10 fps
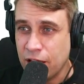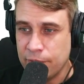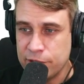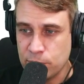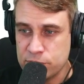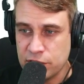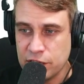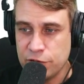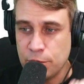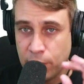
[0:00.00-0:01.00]
This one's going to
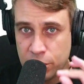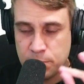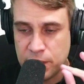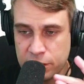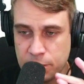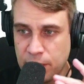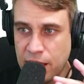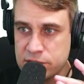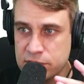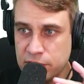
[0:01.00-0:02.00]
give you much better
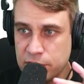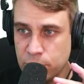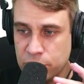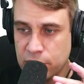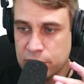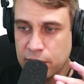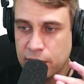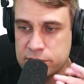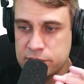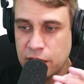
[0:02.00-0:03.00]
capacity with the
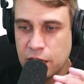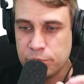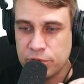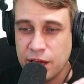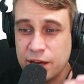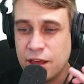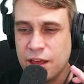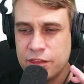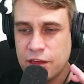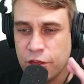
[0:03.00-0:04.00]
Cloud Startup plan.
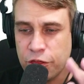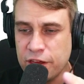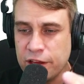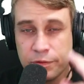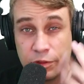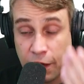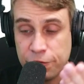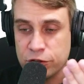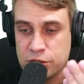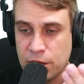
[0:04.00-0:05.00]
The other thing I
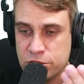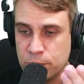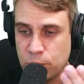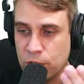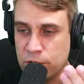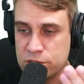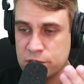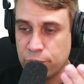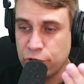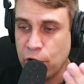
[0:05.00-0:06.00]
forgot to mention was
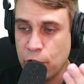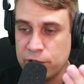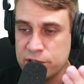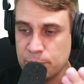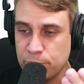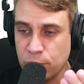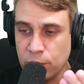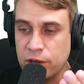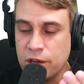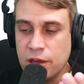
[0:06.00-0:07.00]
priority
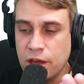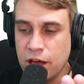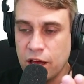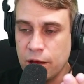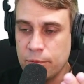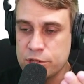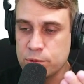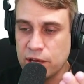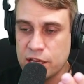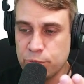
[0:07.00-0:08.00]
support. This
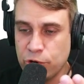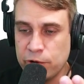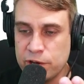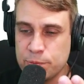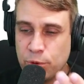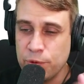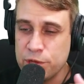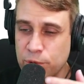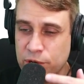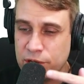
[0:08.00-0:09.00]
one has priority support.
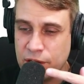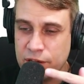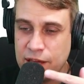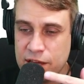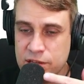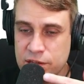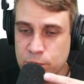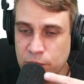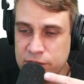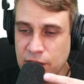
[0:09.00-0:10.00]
This one doesn't. This
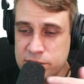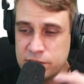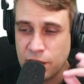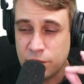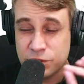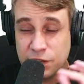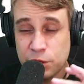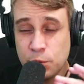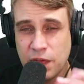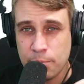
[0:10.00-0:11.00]
one doesn't. I'll tell
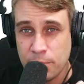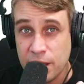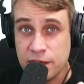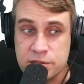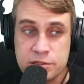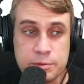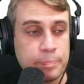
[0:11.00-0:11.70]
you what that means.